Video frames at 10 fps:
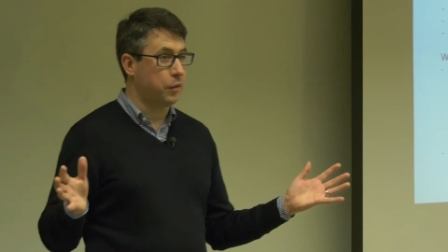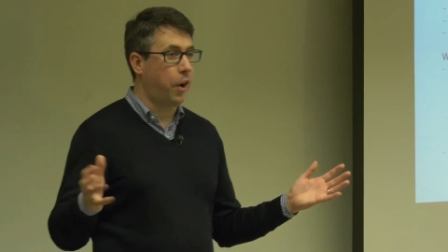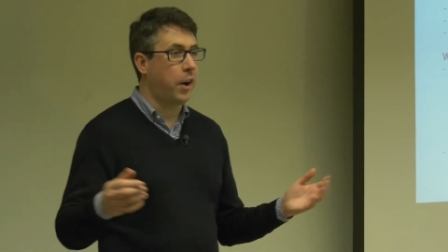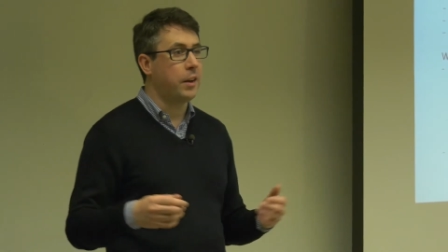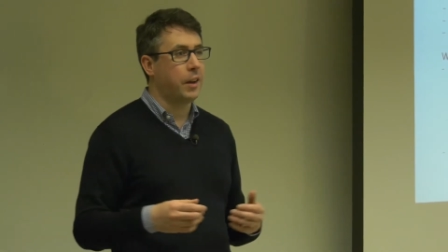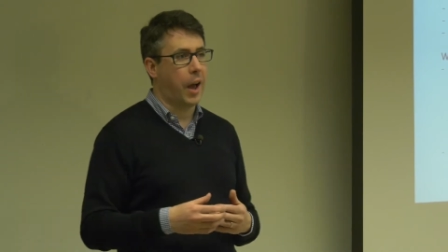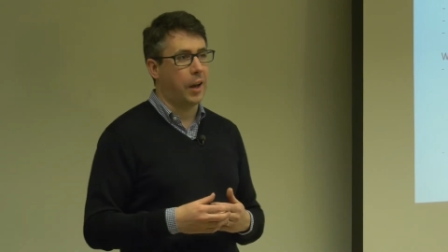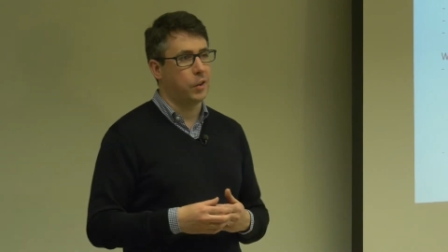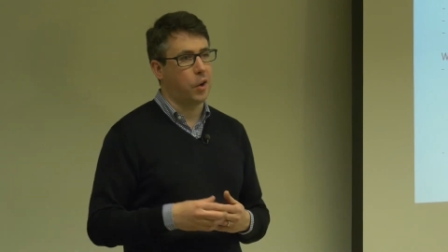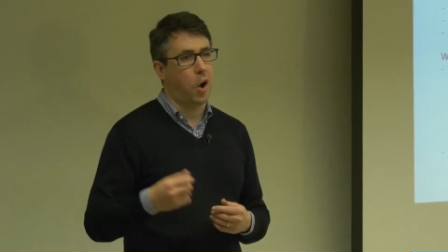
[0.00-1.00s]
fine.
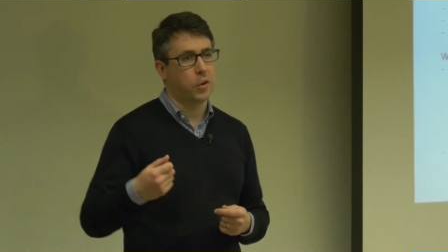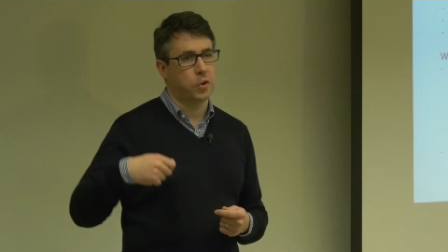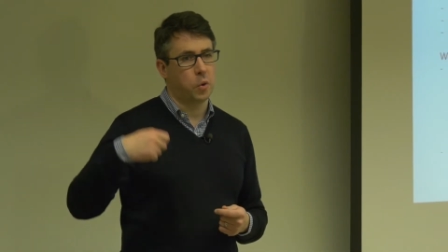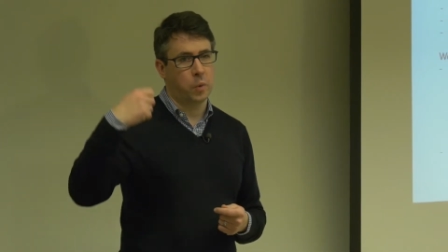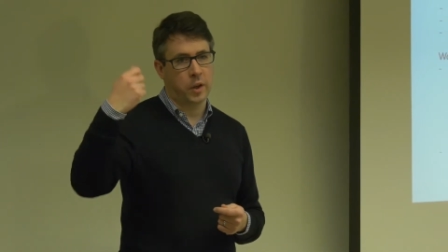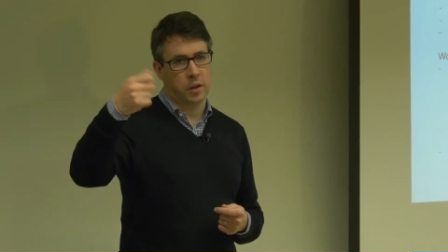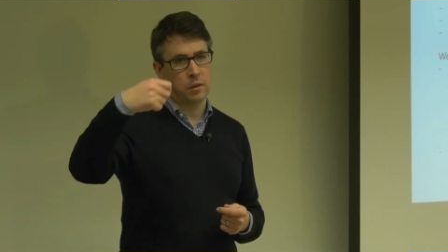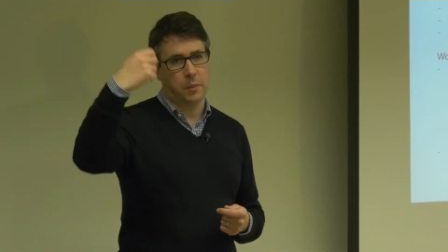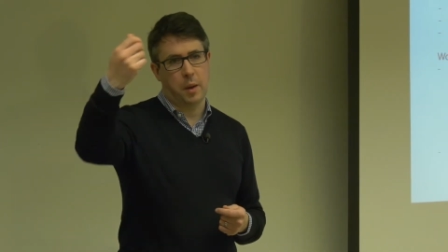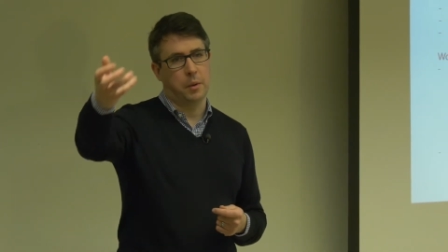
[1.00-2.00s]
And also we
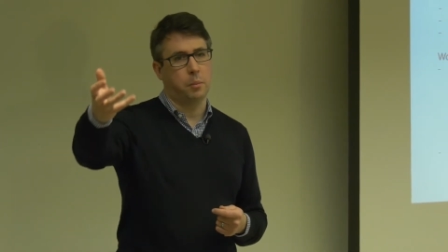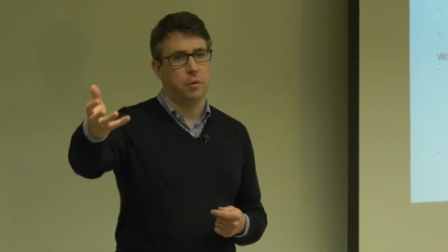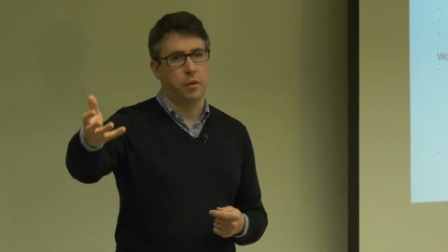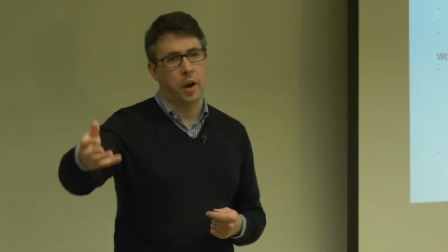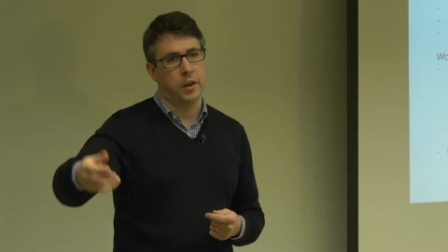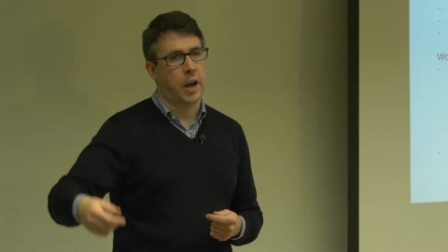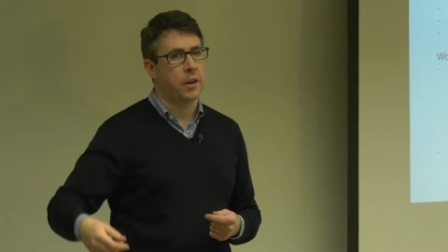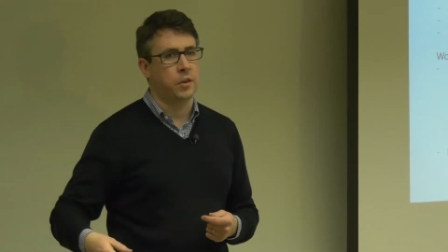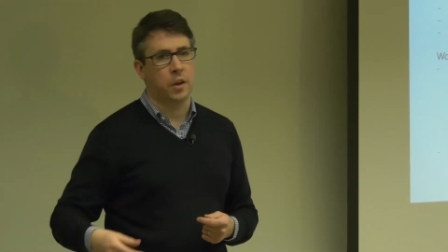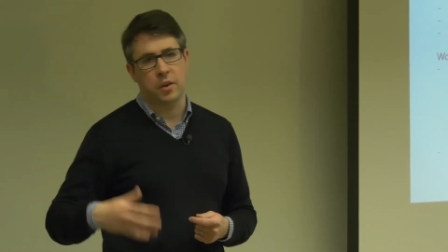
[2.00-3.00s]
can maybe provide
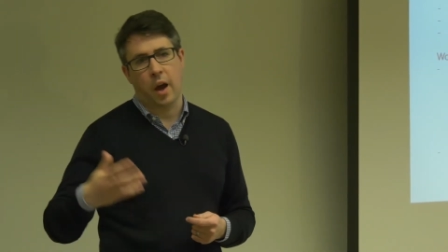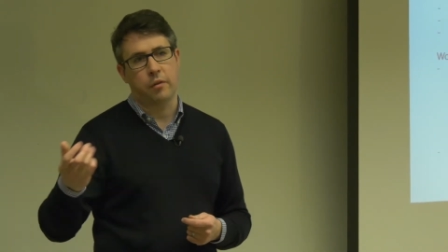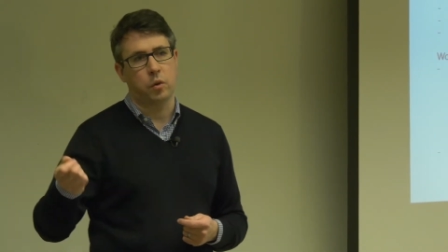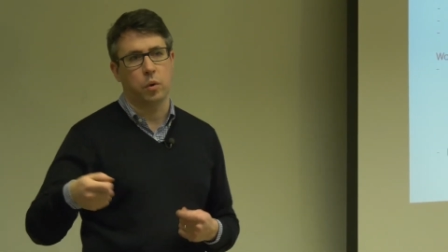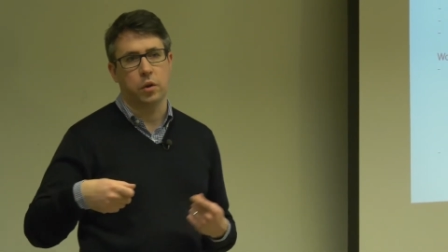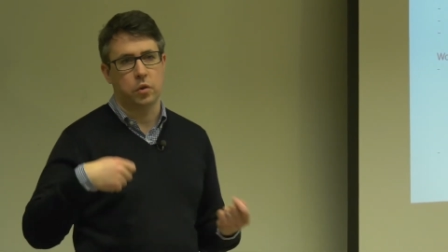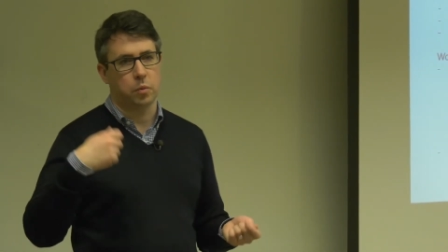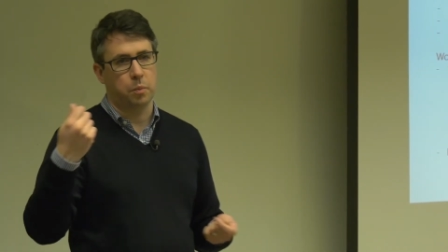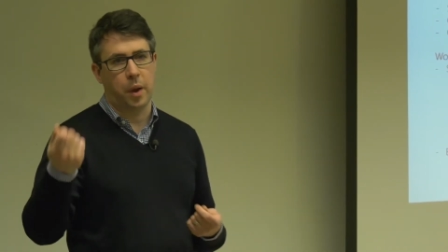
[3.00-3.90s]
access afterwards,